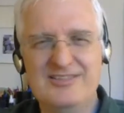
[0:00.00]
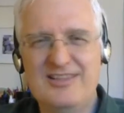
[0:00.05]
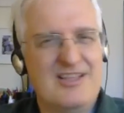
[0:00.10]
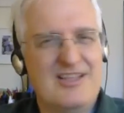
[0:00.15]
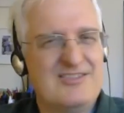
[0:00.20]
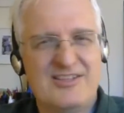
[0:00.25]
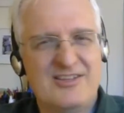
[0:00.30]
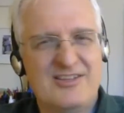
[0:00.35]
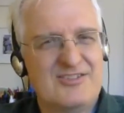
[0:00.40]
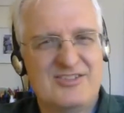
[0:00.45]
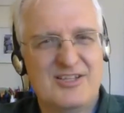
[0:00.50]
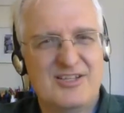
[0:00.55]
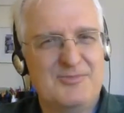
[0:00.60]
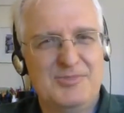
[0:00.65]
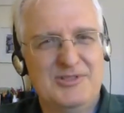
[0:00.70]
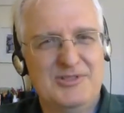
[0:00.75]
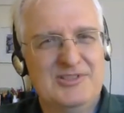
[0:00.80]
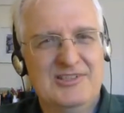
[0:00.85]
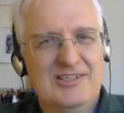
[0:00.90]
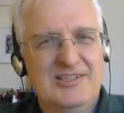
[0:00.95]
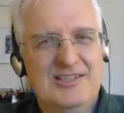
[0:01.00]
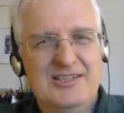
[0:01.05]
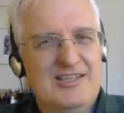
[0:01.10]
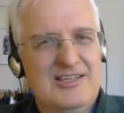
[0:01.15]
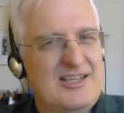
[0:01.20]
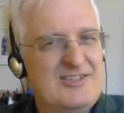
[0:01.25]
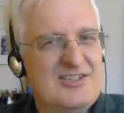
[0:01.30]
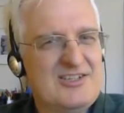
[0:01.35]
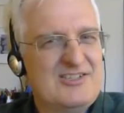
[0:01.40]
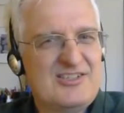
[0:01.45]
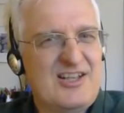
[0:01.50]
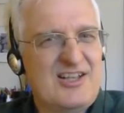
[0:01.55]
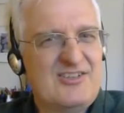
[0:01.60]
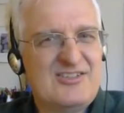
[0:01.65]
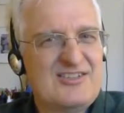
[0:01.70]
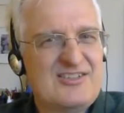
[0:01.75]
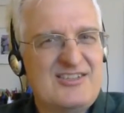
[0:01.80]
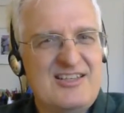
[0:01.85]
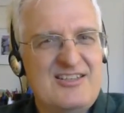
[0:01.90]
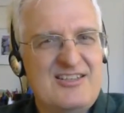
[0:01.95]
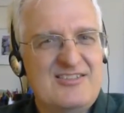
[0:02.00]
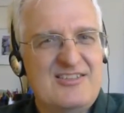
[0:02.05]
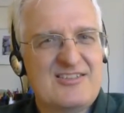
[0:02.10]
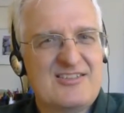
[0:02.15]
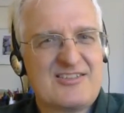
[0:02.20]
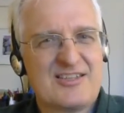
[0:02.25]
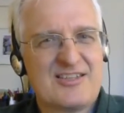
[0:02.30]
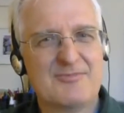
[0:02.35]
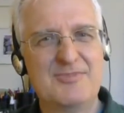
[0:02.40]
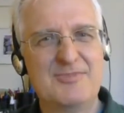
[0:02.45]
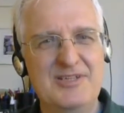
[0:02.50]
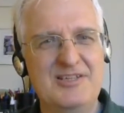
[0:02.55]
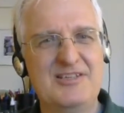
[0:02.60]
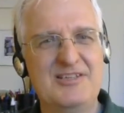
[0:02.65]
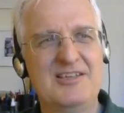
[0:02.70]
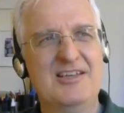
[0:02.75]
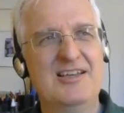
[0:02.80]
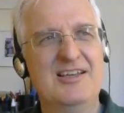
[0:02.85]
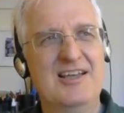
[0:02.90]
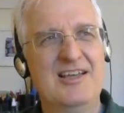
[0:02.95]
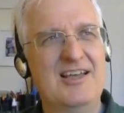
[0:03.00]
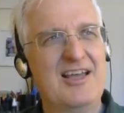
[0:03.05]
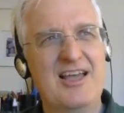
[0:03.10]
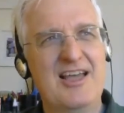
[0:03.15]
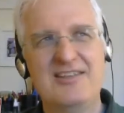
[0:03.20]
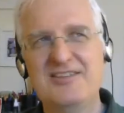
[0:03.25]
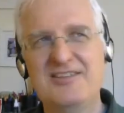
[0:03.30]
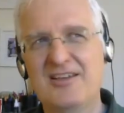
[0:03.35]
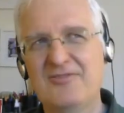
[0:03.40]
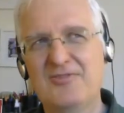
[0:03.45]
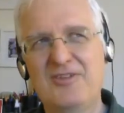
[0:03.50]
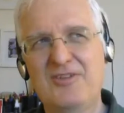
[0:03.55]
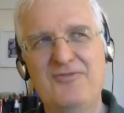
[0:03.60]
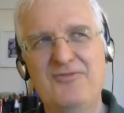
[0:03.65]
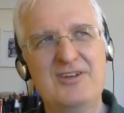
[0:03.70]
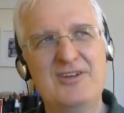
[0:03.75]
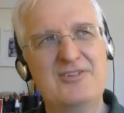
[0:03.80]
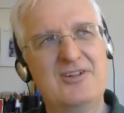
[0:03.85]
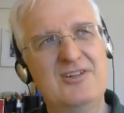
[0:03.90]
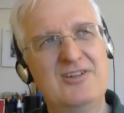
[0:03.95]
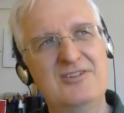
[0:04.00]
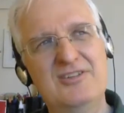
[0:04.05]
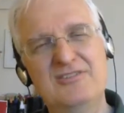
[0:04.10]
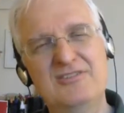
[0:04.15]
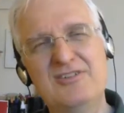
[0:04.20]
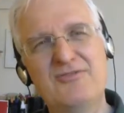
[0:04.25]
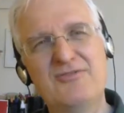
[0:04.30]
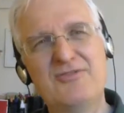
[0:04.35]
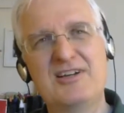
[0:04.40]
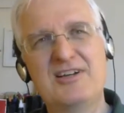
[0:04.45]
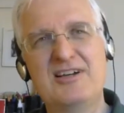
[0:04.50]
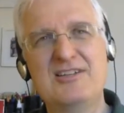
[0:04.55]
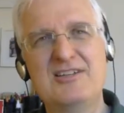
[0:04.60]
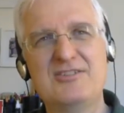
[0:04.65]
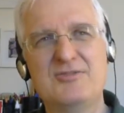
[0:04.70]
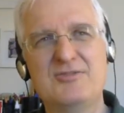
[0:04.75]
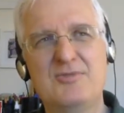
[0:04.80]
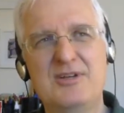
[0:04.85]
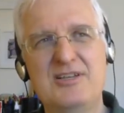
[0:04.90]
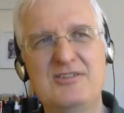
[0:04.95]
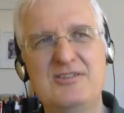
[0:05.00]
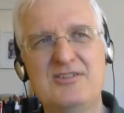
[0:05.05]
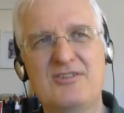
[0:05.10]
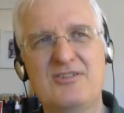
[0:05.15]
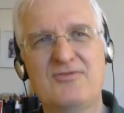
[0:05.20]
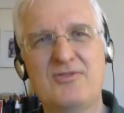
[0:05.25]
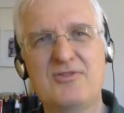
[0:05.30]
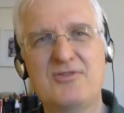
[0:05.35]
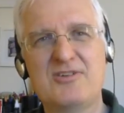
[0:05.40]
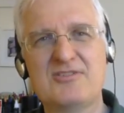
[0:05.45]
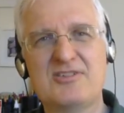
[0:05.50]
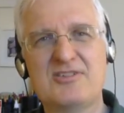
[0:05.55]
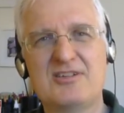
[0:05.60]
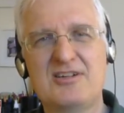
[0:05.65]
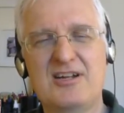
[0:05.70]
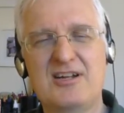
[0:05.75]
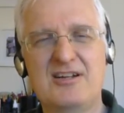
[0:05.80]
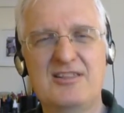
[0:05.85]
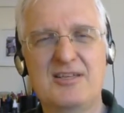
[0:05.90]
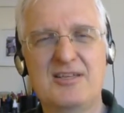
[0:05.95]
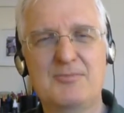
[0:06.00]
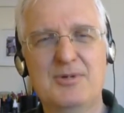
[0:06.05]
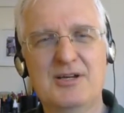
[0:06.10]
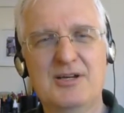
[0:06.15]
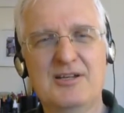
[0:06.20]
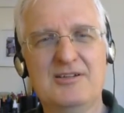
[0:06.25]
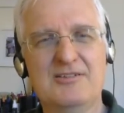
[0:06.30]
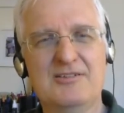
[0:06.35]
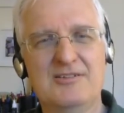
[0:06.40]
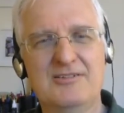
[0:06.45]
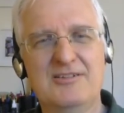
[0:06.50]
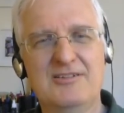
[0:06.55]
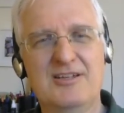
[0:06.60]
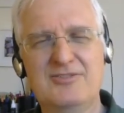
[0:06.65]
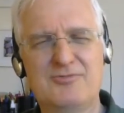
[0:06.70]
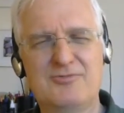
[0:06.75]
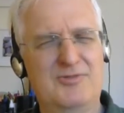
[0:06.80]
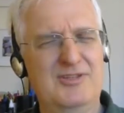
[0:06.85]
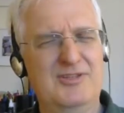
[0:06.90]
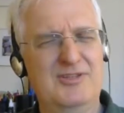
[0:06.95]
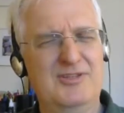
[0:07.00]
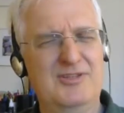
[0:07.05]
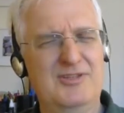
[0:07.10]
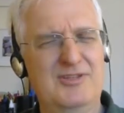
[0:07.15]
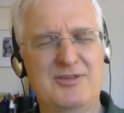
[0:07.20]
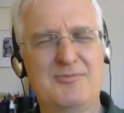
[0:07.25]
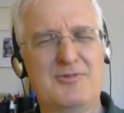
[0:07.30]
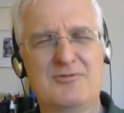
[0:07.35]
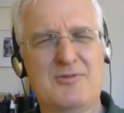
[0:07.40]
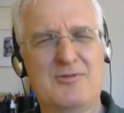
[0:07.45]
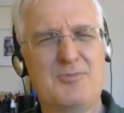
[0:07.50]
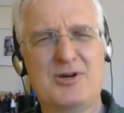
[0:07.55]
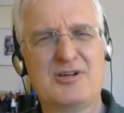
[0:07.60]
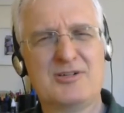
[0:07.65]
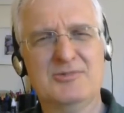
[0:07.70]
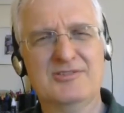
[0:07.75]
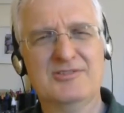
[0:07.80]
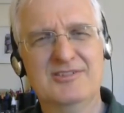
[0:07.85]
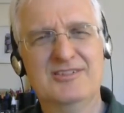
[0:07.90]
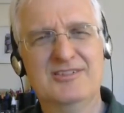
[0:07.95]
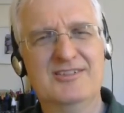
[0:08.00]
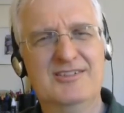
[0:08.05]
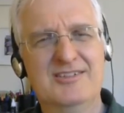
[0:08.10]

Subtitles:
Doesn't that sound simple? It just sounds as easy as can be. And yet we find all the different kinds of ways to focus on anything but. It's really remarkable.